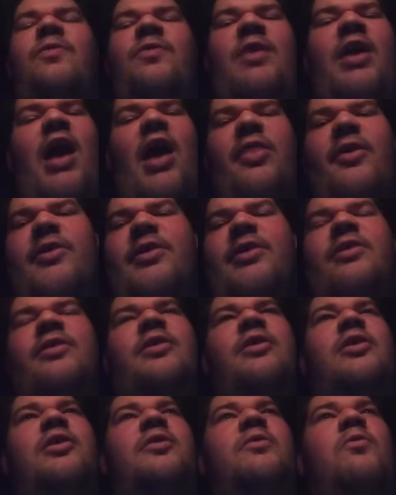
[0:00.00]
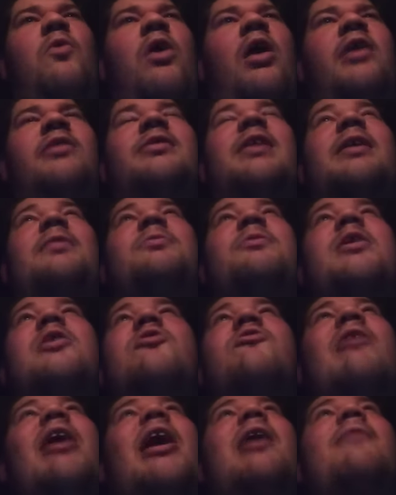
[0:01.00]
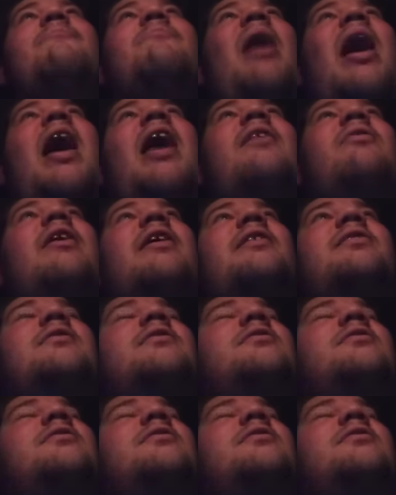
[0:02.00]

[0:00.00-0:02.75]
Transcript: The other ones, I think you gotta buy like